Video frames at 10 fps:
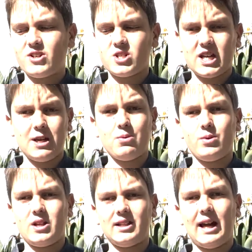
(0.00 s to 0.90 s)
Just keep it
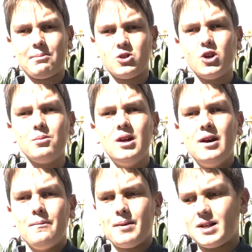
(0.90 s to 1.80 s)
with your laptop,
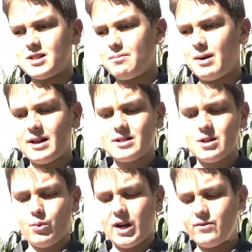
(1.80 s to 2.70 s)
because it means
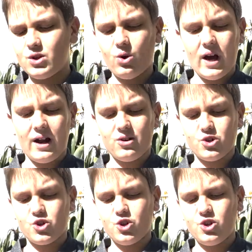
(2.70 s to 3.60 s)
that whenever you're out in a
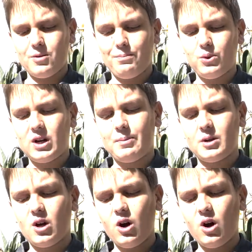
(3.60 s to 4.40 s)
shoot, you can pull it up and go,